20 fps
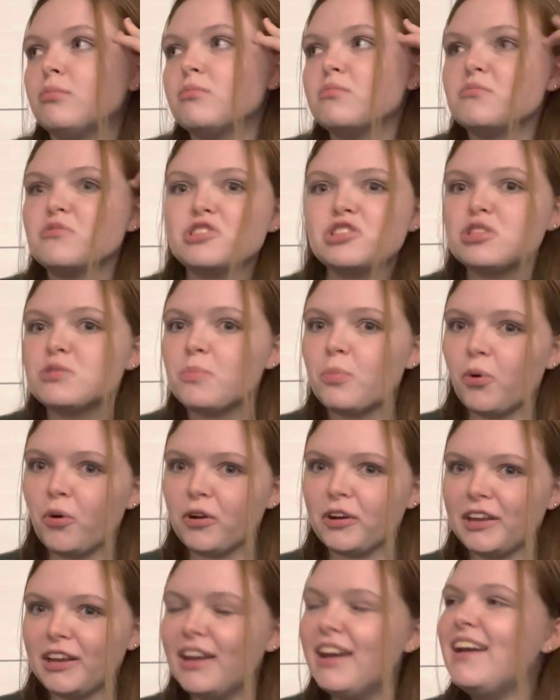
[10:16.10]

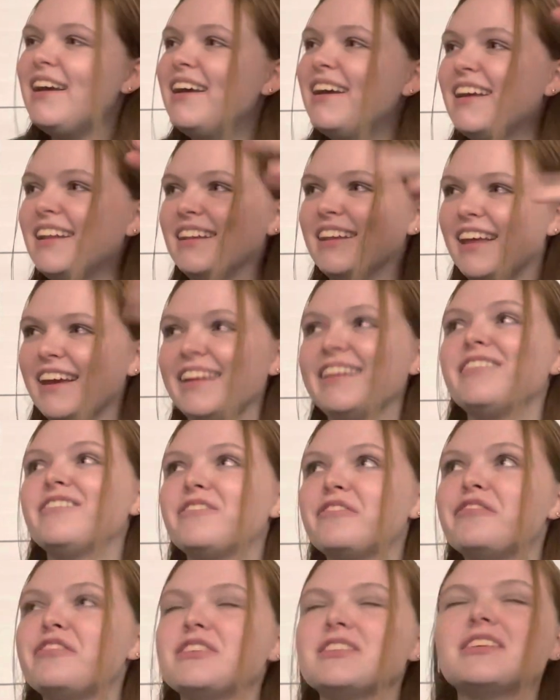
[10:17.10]
sporty and like
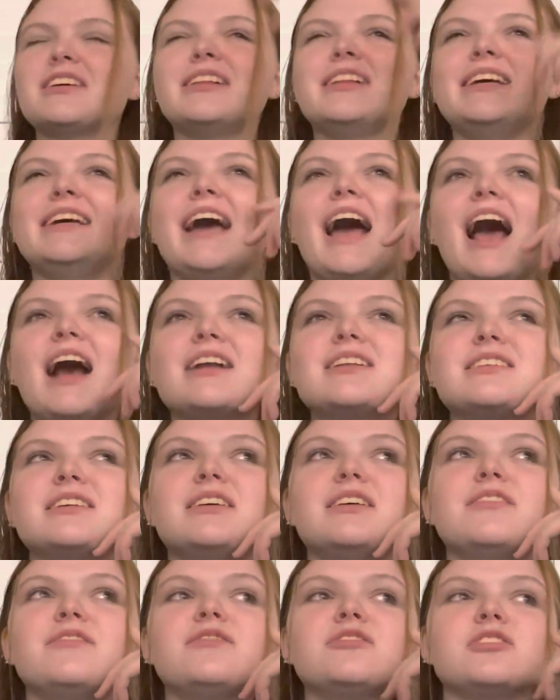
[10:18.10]
physically
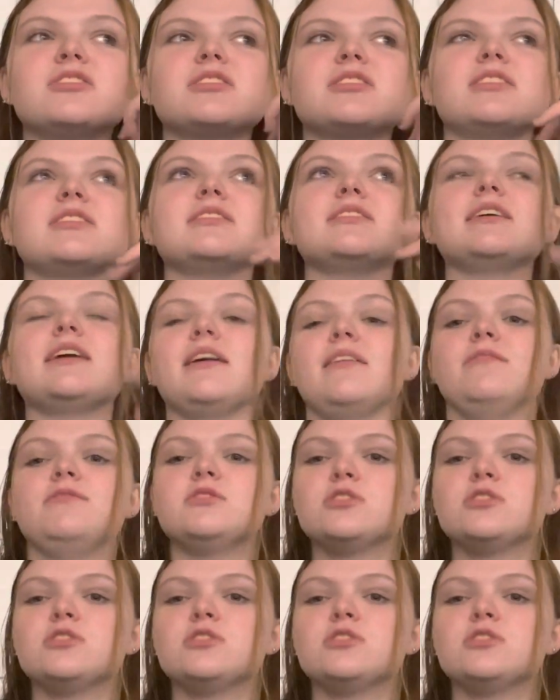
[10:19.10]
active just because they have